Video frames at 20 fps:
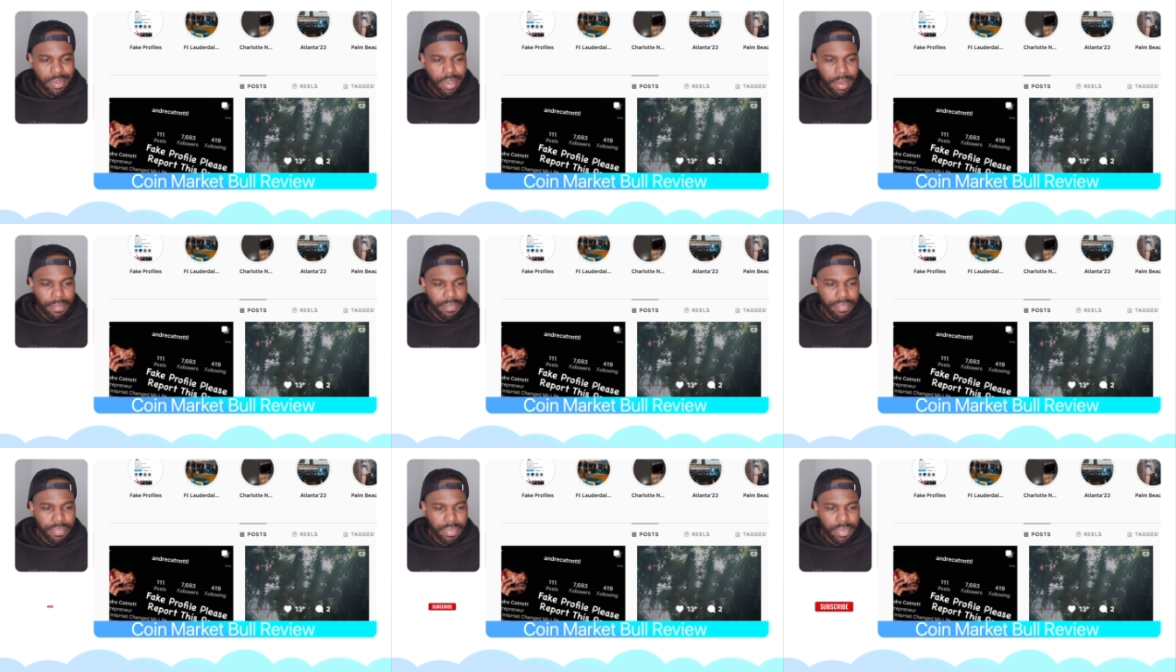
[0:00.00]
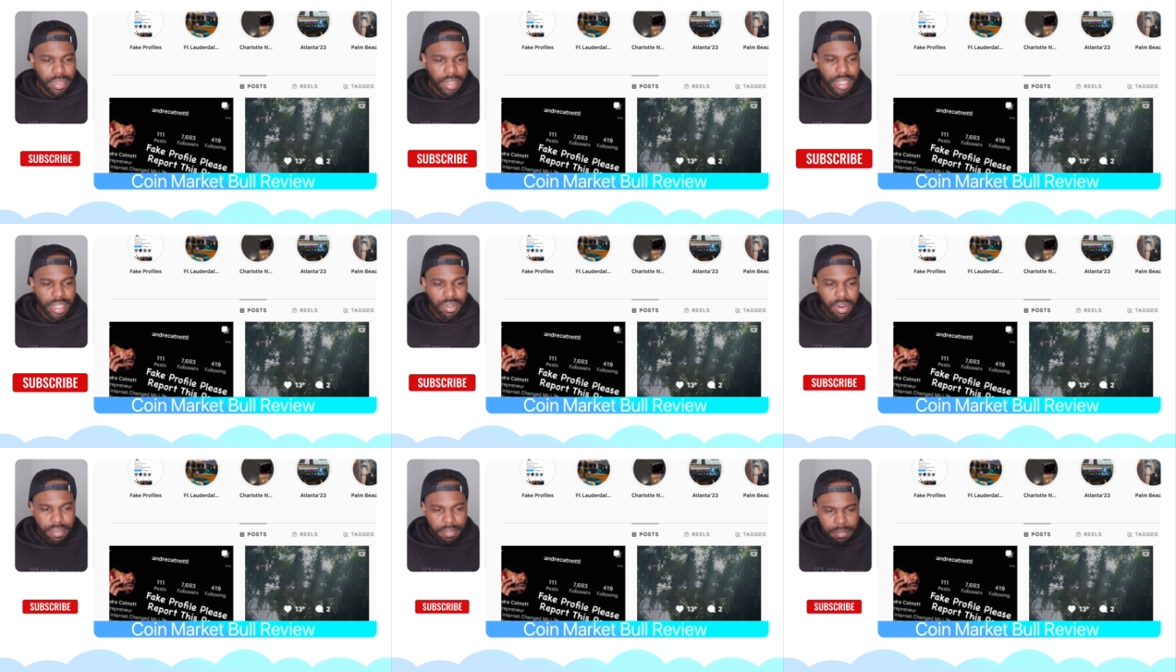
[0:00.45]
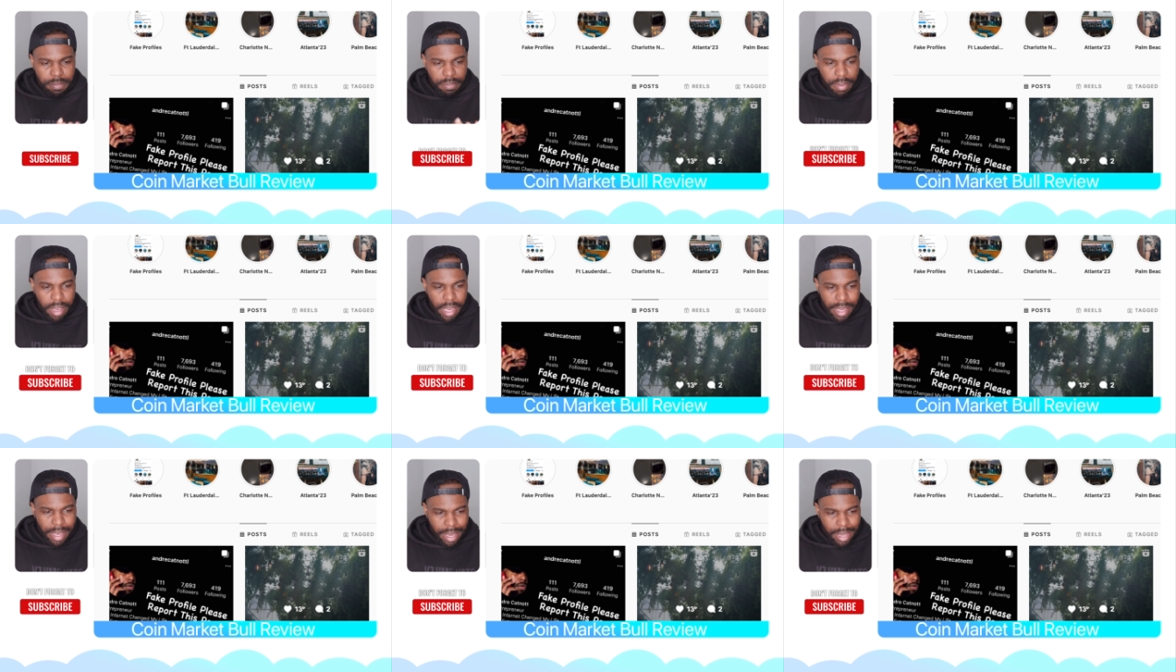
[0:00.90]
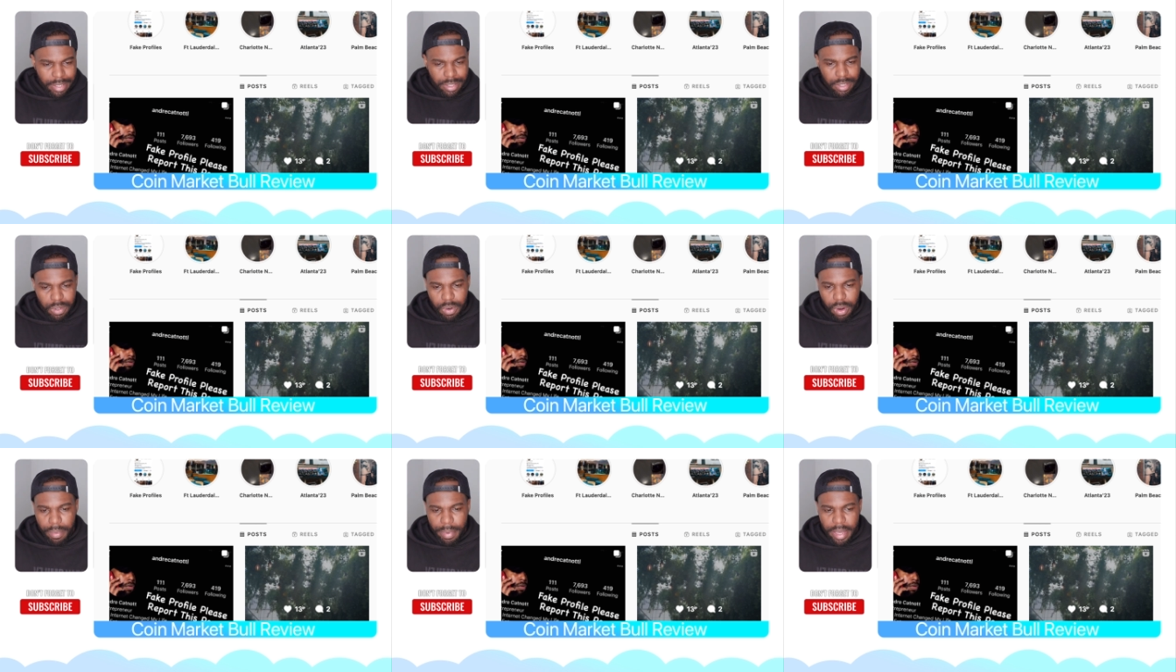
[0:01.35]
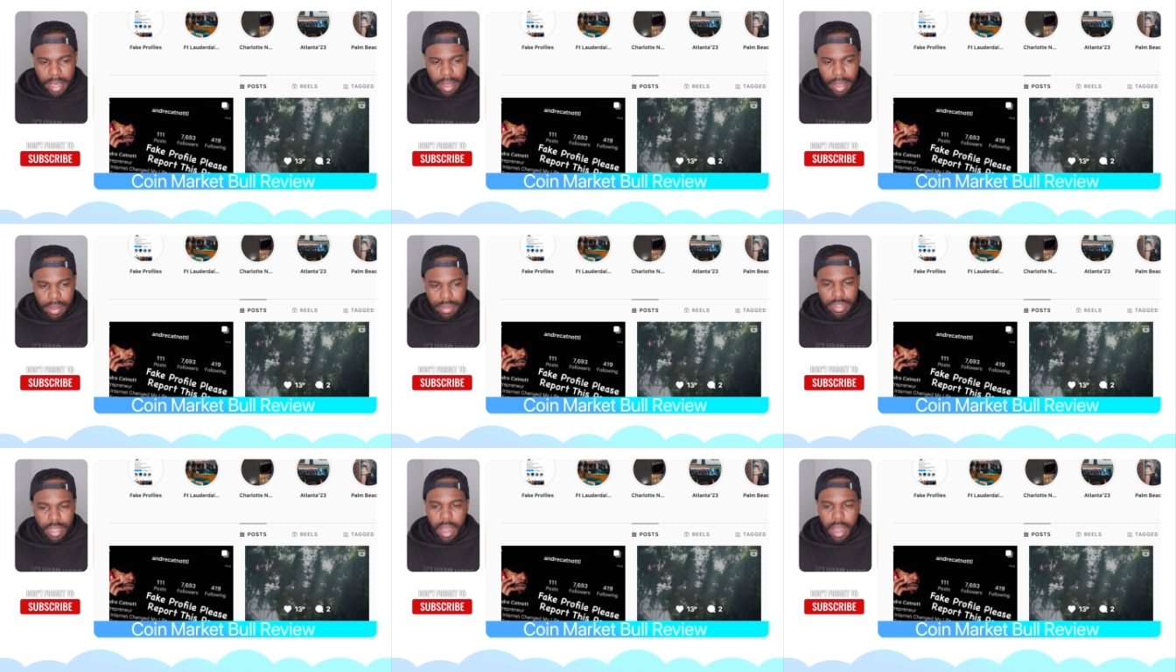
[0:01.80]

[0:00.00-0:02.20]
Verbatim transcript: Okay, these are fake Instagram accounts.